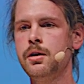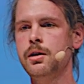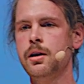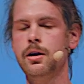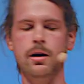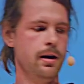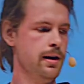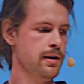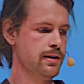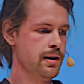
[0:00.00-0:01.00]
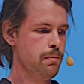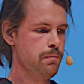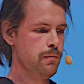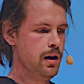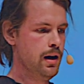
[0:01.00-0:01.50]
there is
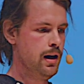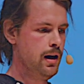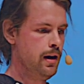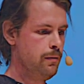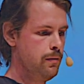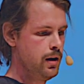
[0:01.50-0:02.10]
a, uh,